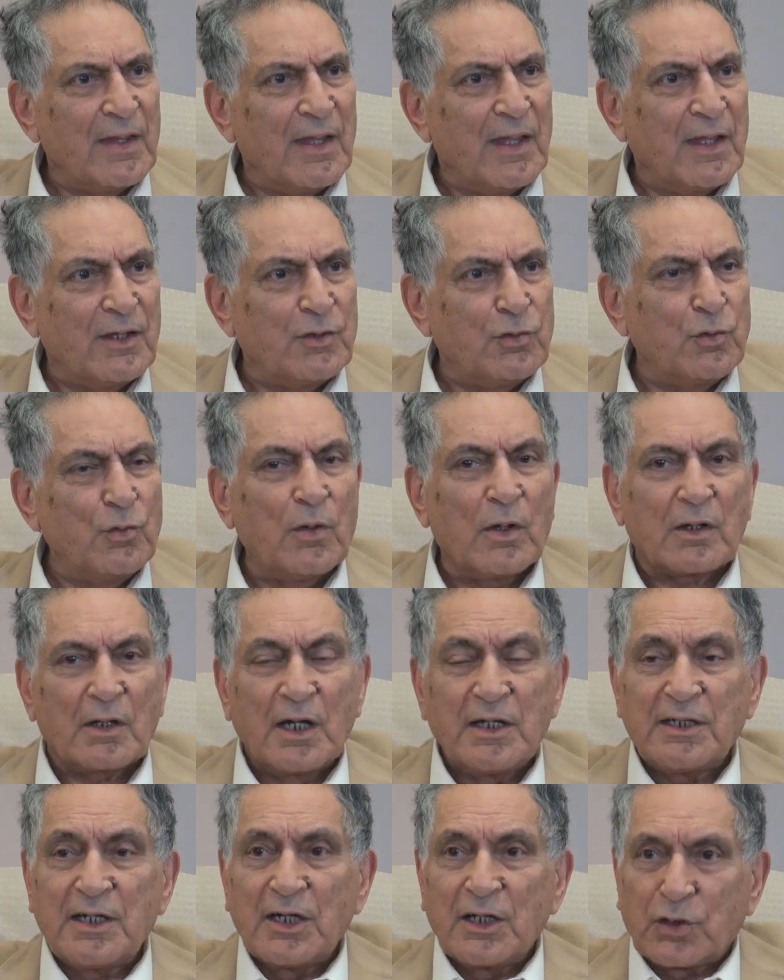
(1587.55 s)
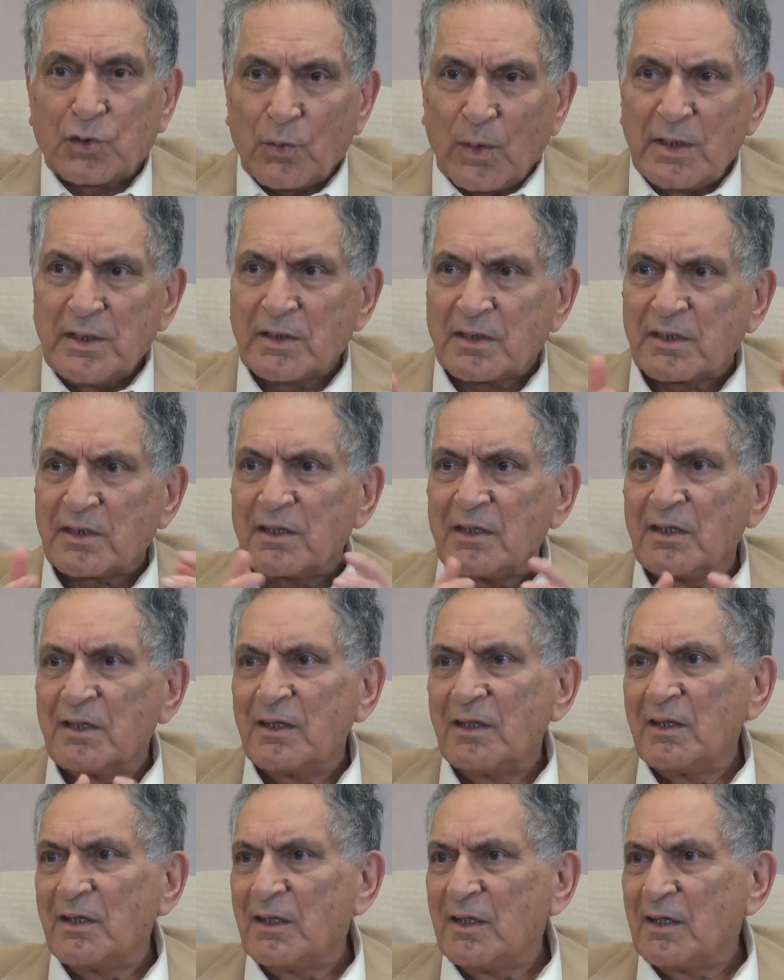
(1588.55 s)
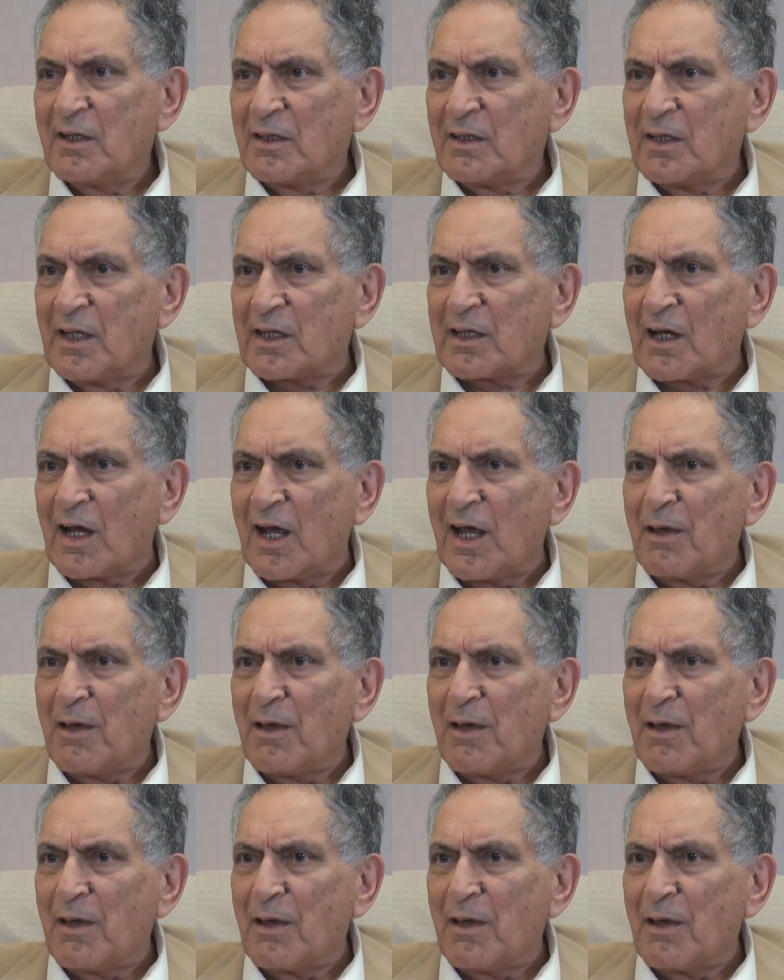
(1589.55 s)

And you are writing twice that